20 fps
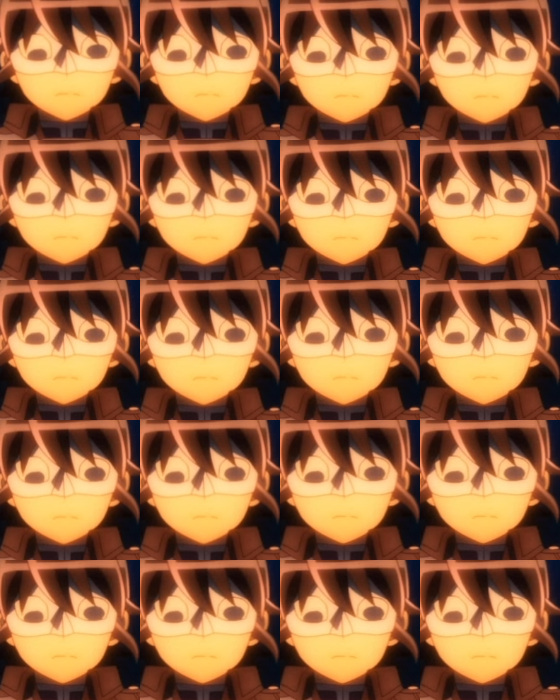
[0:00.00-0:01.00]

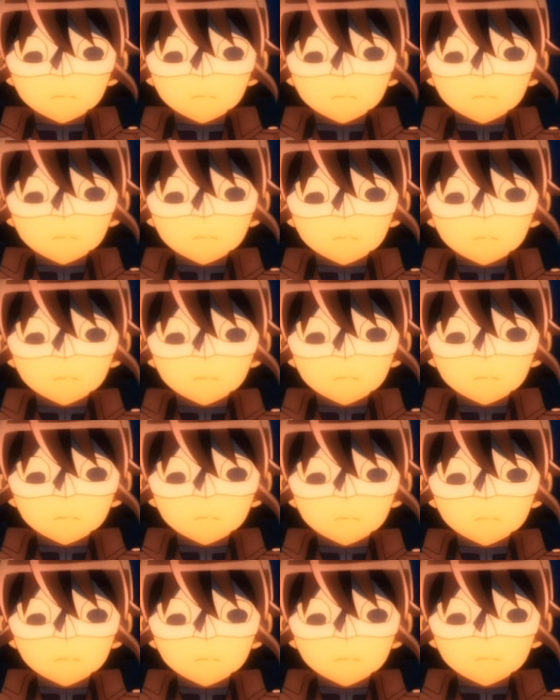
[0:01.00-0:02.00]

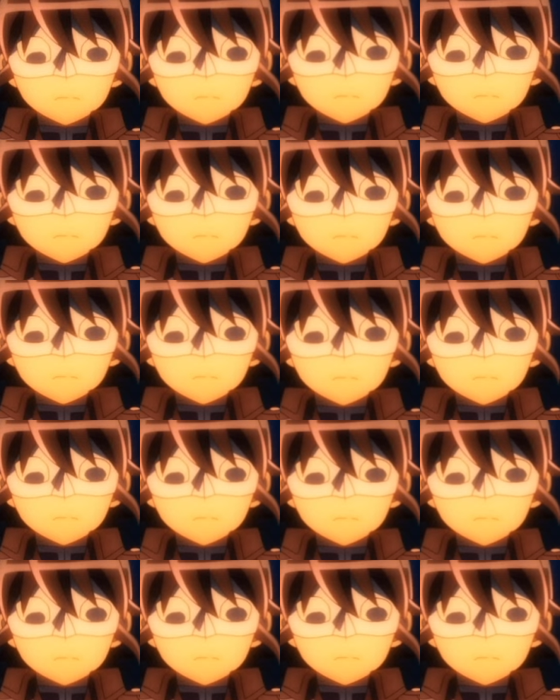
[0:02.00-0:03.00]

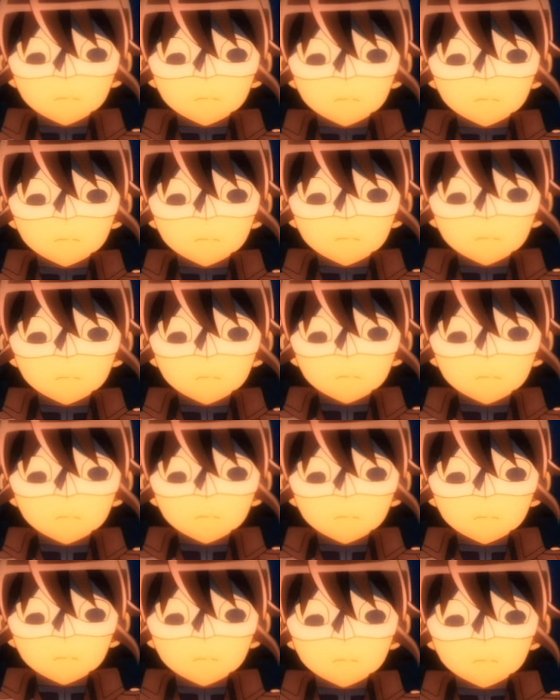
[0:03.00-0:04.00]

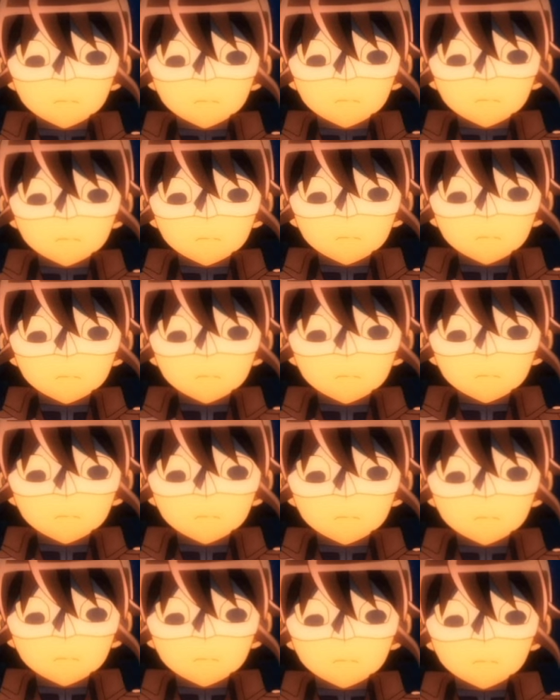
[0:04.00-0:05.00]

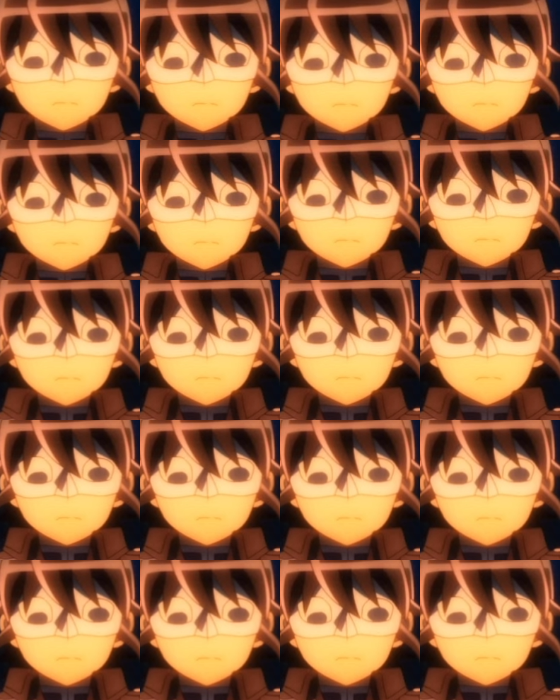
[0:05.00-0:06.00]

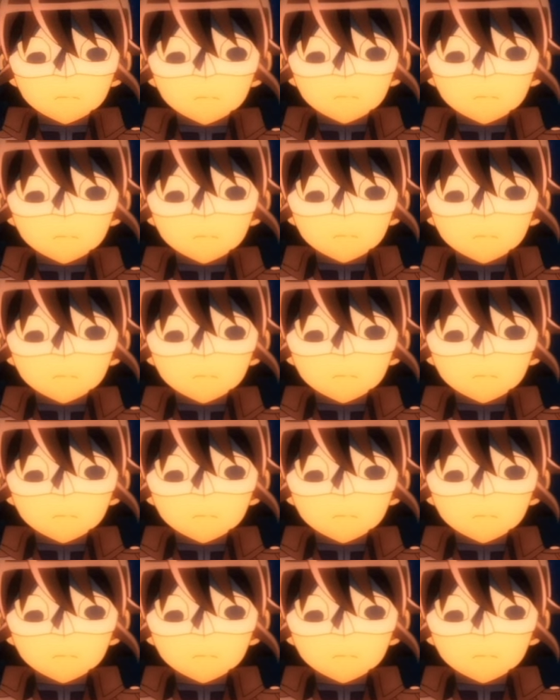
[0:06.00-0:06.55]
This person isn't speaking.